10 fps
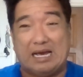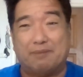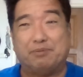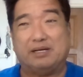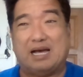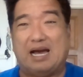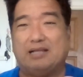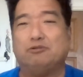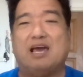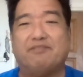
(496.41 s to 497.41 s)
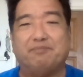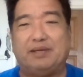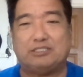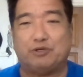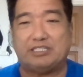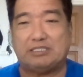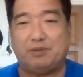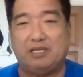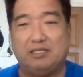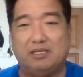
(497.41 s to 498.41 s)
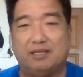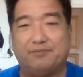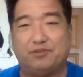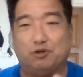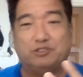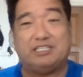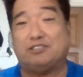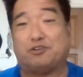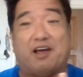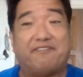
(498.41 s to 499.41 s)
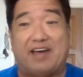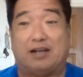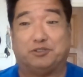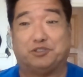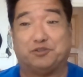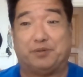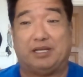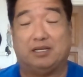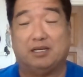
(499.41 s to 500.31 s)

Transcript: but I don't have a big swing speed. Those things are not factors for me.